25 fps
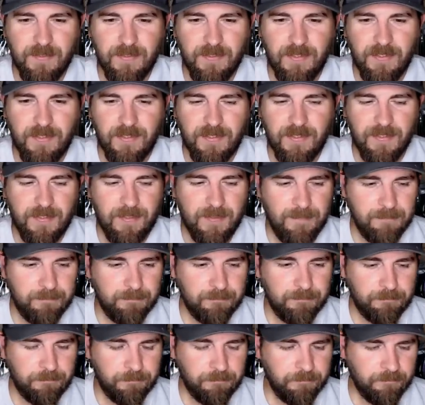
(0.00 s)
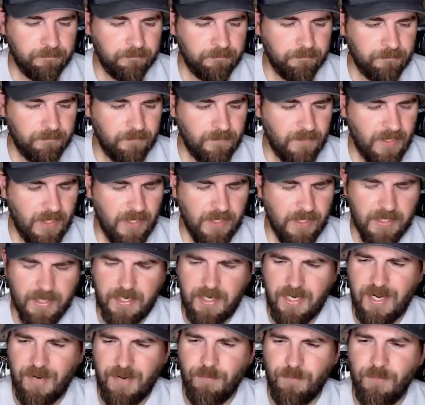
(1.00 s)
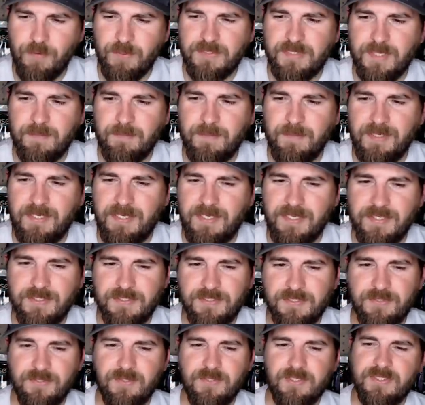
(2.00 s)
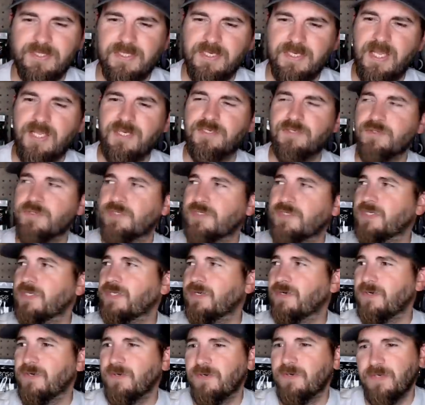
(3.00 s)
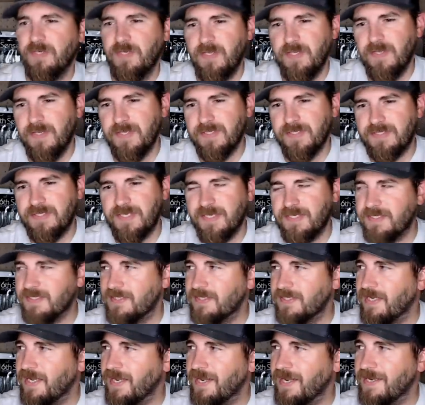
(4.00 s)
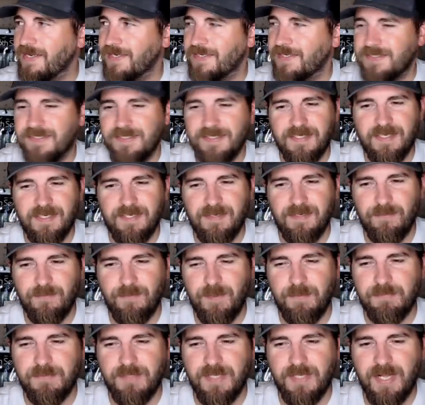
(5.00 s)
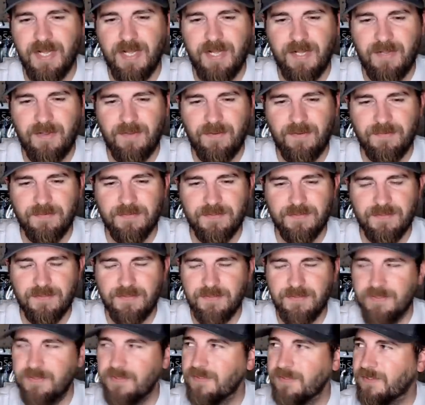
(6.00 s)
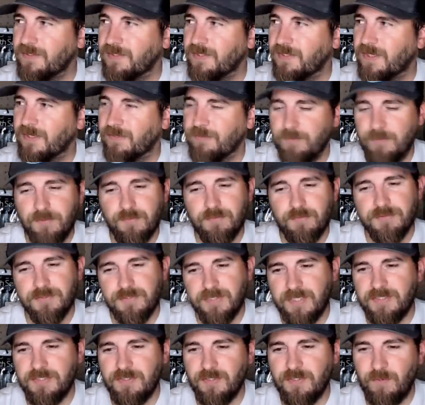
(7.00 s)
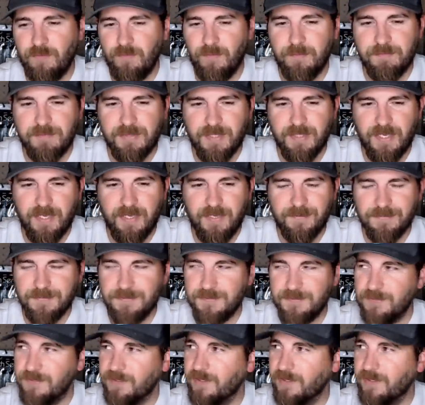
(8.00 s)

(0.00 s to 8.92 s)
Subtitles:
I want to take my kids to this nature center that's got snakes and reptiles. Well, snakes are reptiles.